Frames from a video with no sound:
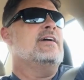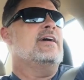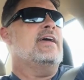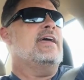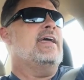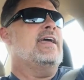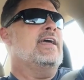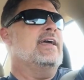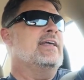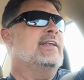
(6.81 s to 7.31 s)

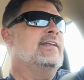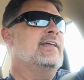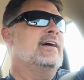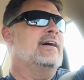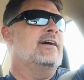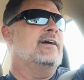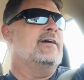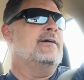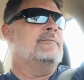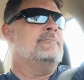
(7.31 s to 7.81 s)
And
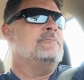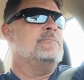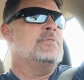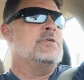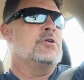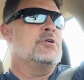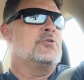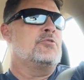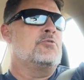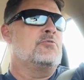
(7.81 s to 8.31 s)

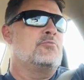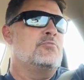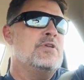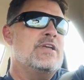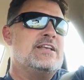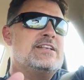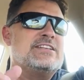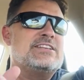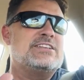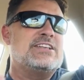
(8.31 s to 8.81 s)
the
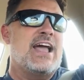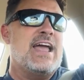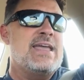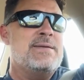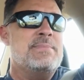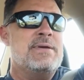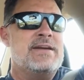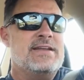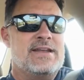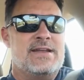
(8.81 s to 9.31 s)
excitement